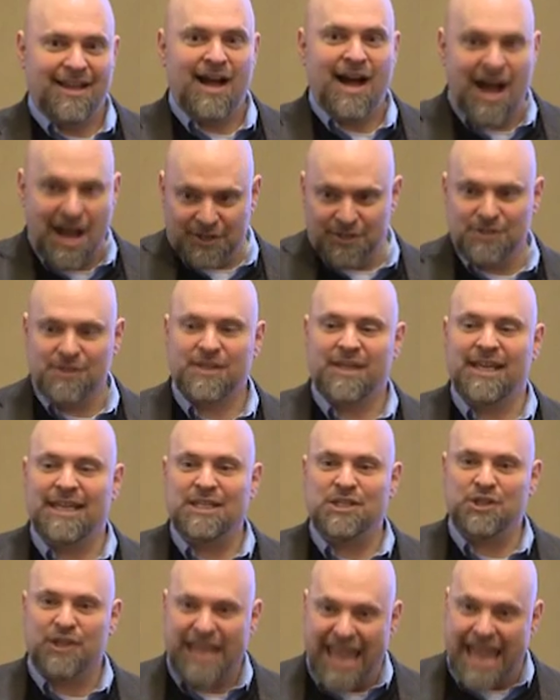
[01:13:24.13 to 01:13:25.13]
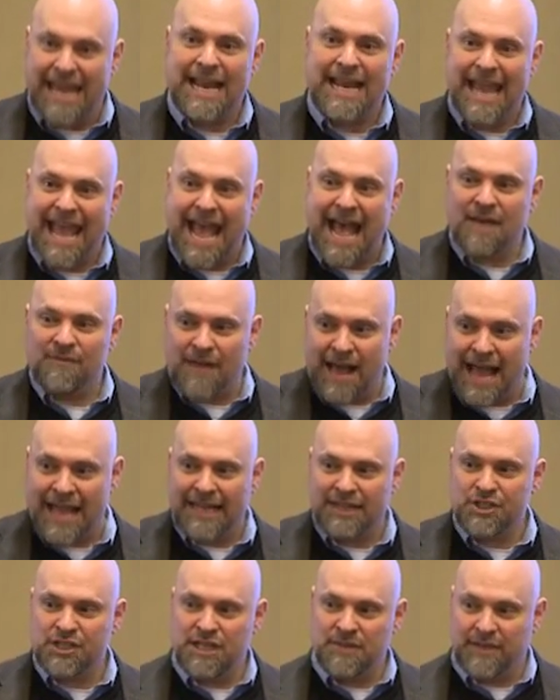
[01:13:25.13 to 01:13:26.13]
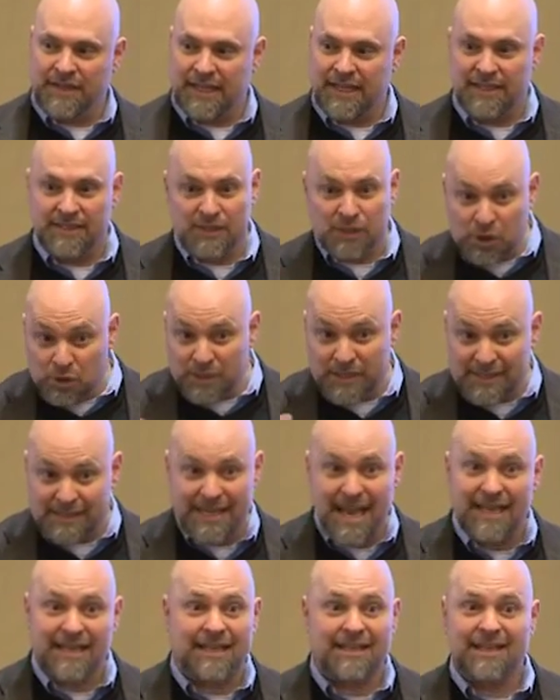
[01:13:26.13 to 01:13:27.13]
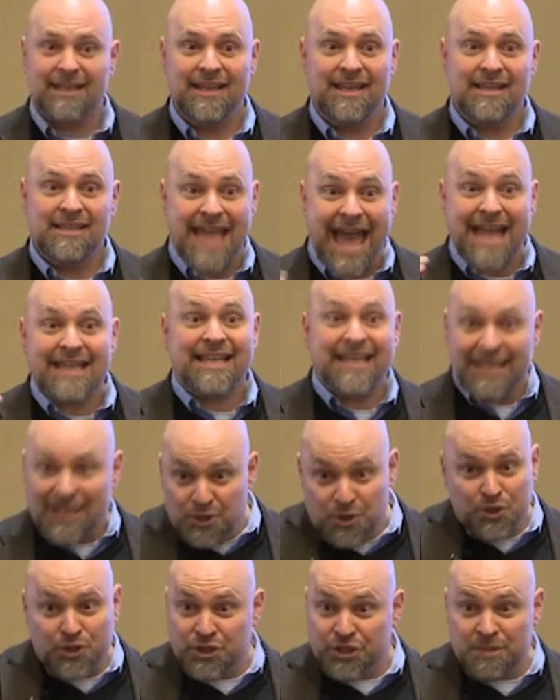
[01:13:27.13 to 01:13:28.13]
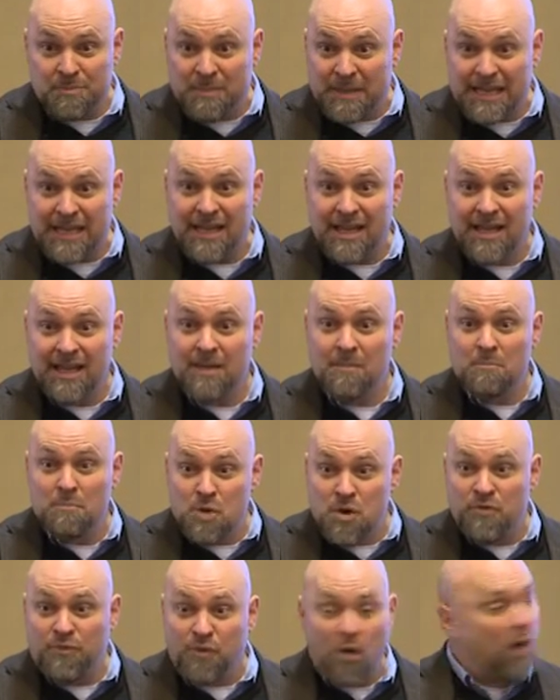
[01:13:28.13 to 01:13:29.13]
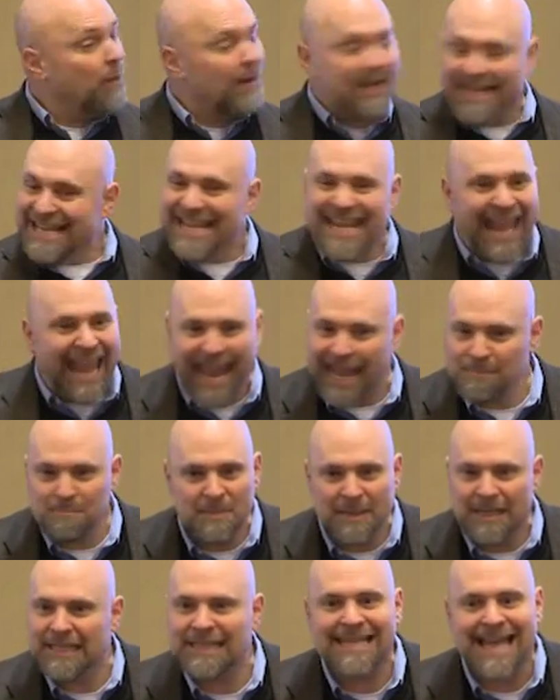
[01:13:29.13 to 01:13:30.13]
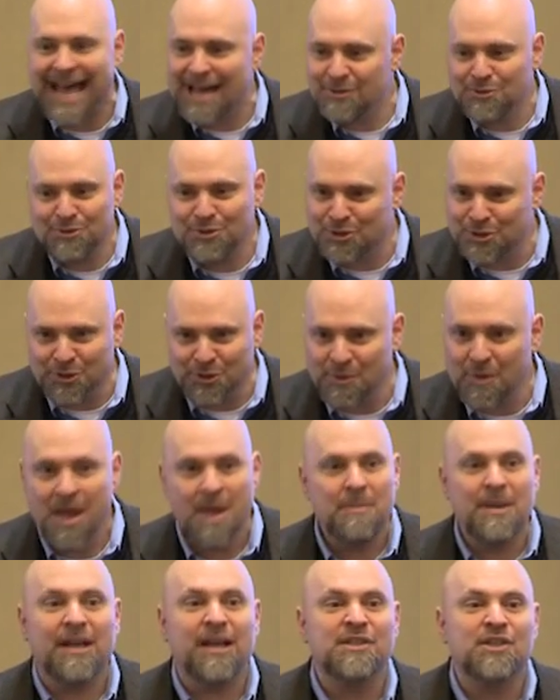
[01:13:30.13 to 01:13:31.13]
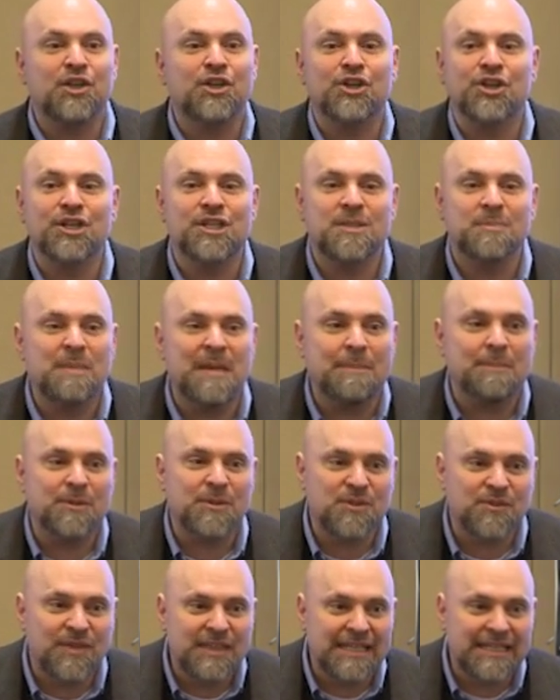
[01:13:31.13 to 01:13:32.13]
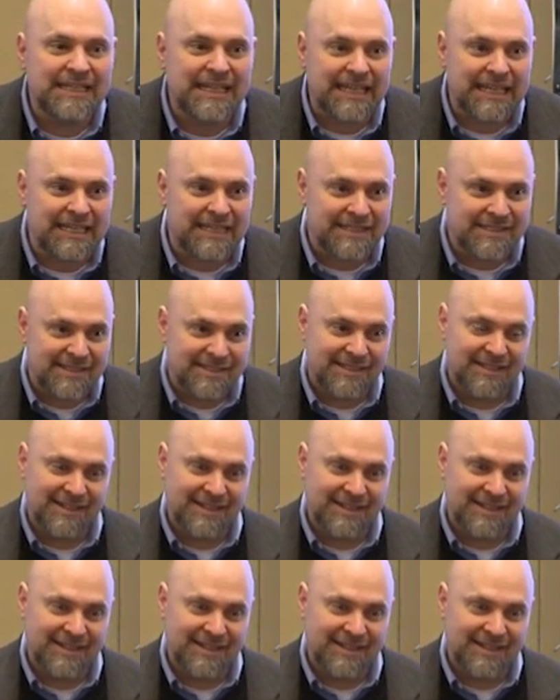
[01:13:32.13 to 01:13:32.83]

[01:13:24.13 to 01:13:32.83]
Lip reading: honors kids. You cannot have high-achieving kids. Lewis said it. That kid who could move forward, he can't be allowed to because it hurts people's feelings.